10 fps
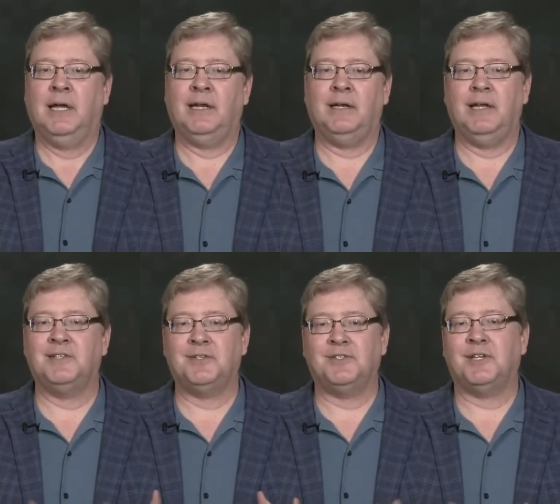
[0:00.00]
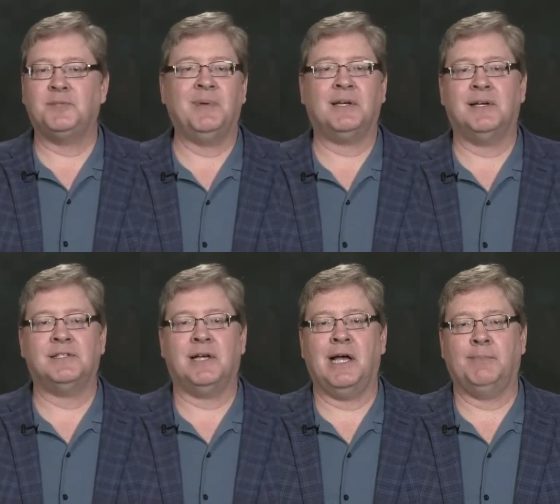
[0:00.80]
And it isn't just
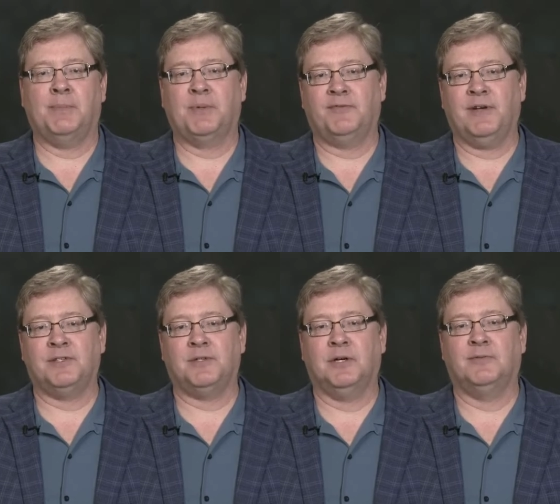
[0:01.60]
because I'm a professor